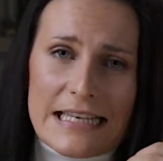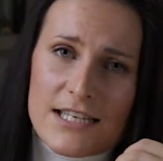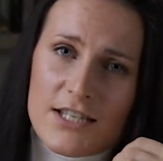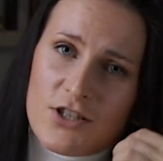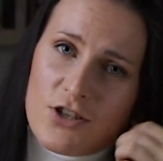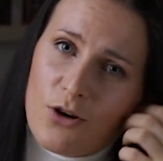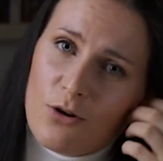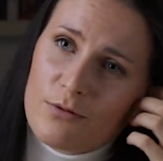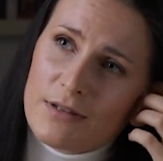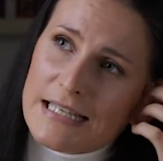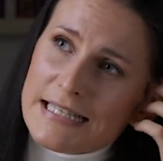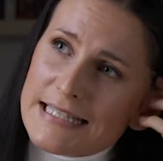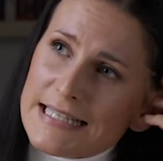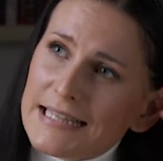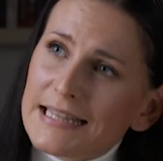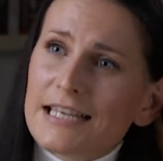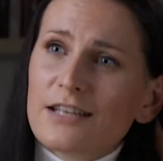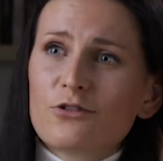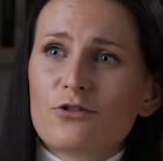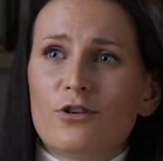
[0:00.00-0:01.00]
So the
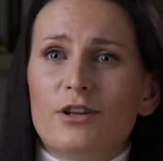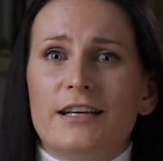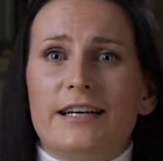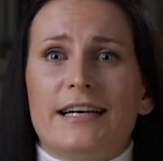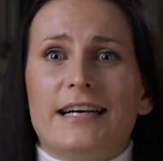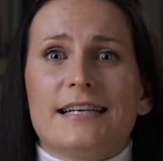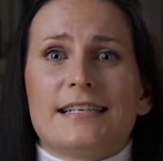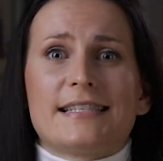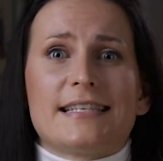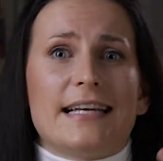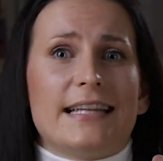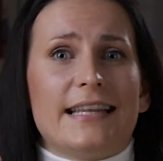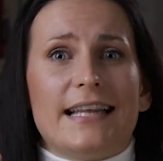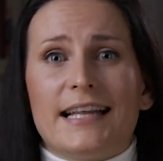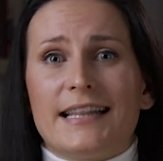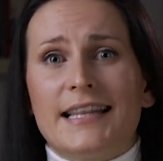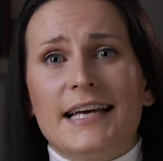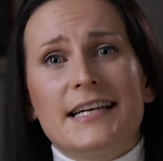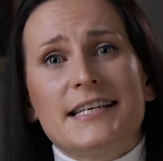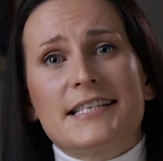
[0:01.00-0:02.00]
sitting tolerance and the
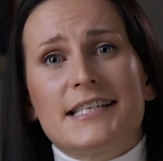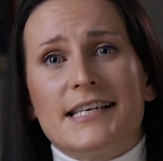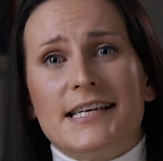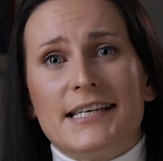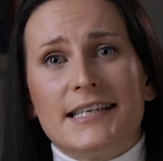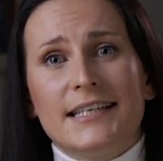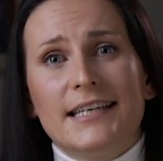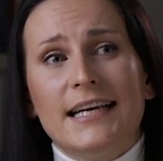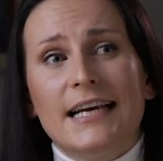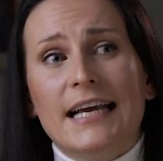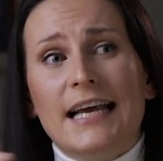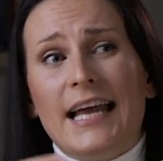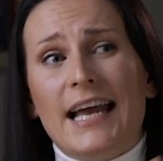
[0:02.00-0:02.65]
attention